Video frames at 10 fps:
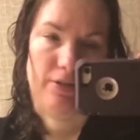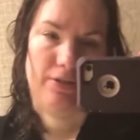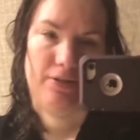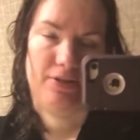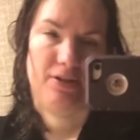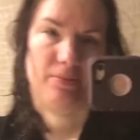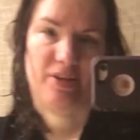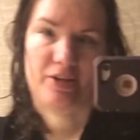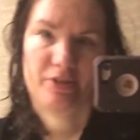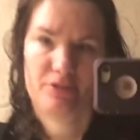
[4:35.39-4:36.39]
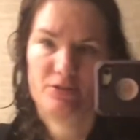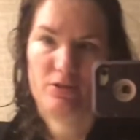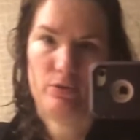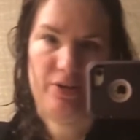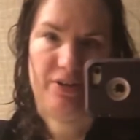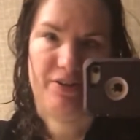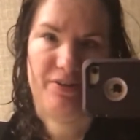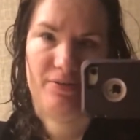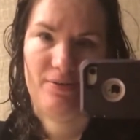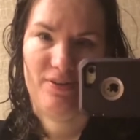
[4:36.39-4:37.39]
And I mean, I could still wear it,